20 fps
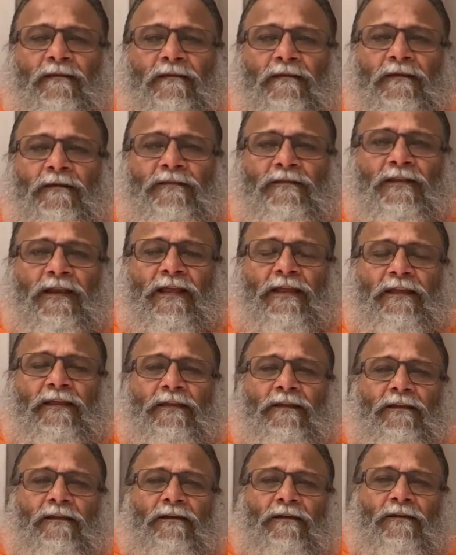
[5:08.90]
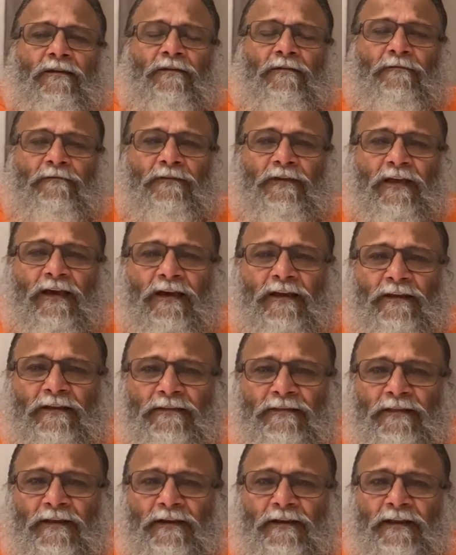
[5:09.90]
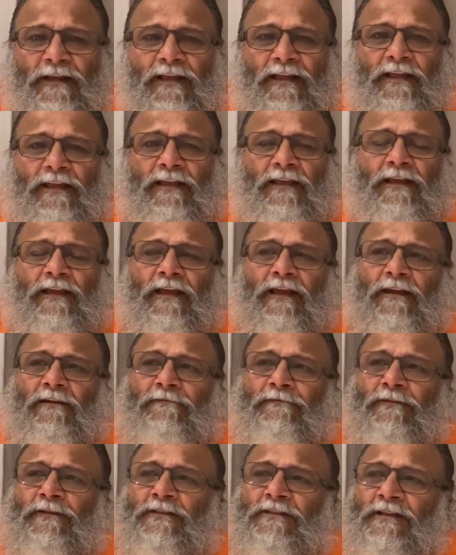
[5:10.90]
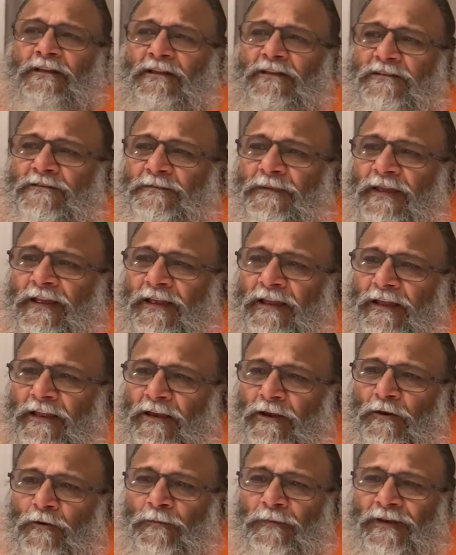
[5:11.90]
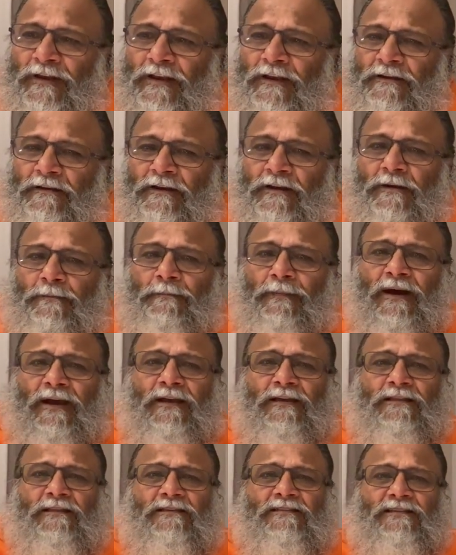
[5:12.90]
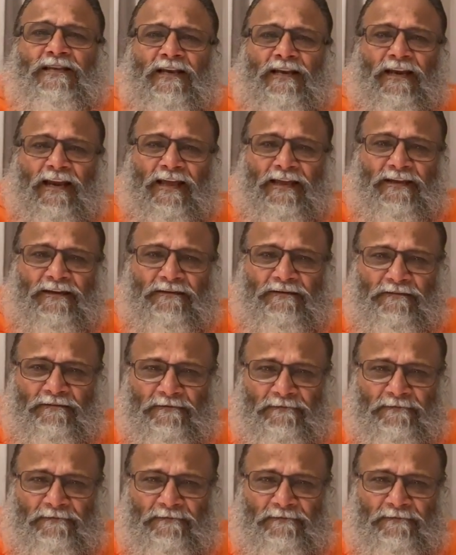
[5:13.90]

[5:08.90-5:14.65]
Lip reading: It's like we are in the day, everything is being illuminated by the sunlight.